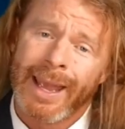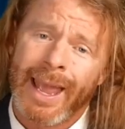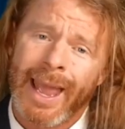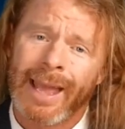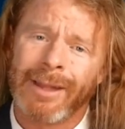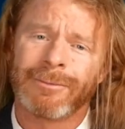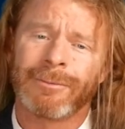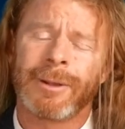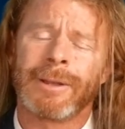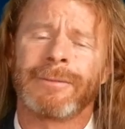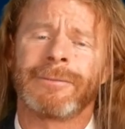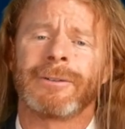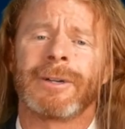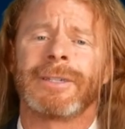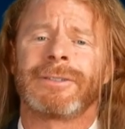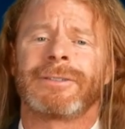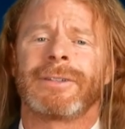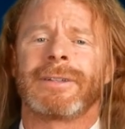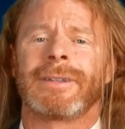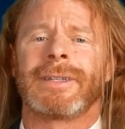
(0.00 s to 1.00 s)
As we've
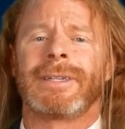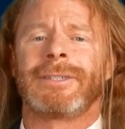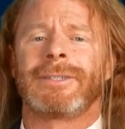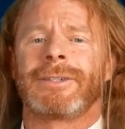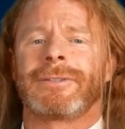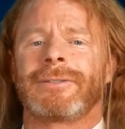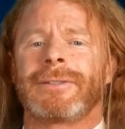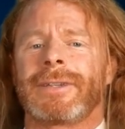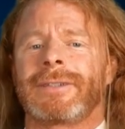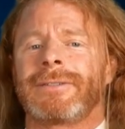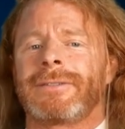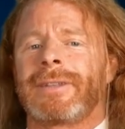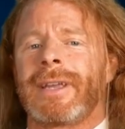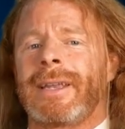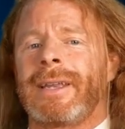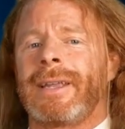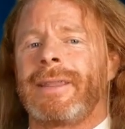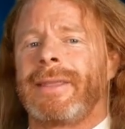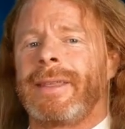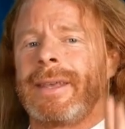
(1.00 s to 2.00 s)
recently just
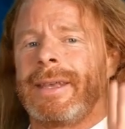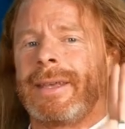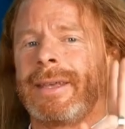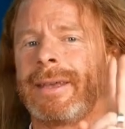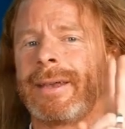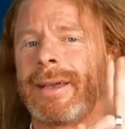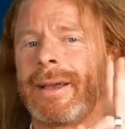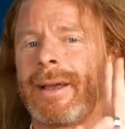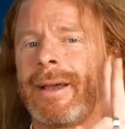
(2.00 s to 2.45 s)
extended the